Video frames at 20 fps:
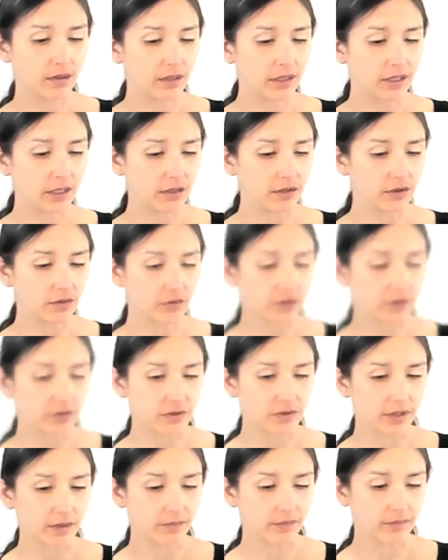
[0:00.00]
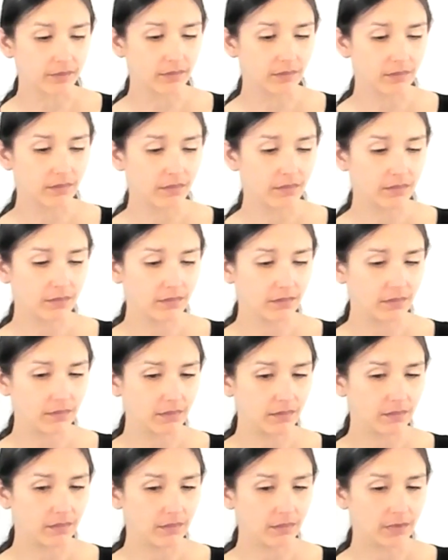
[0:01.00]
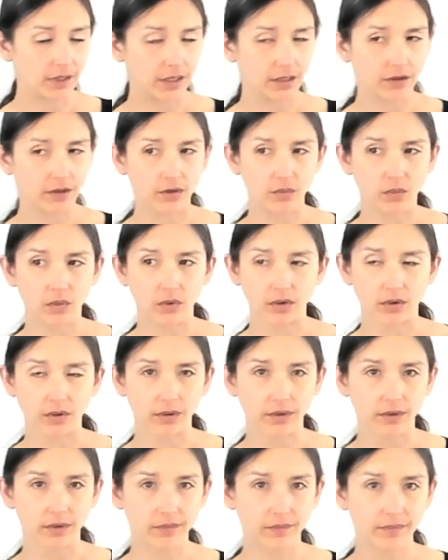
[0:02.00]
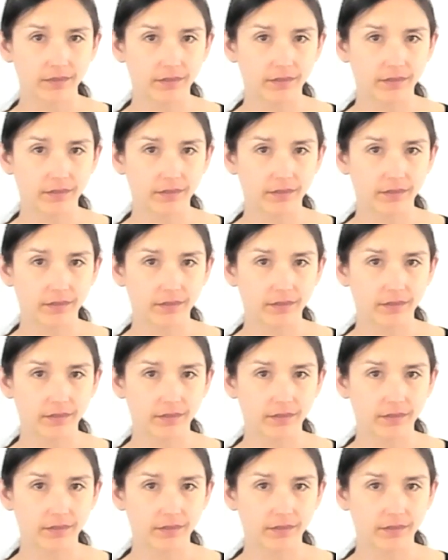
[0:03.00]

in your dream, in the world,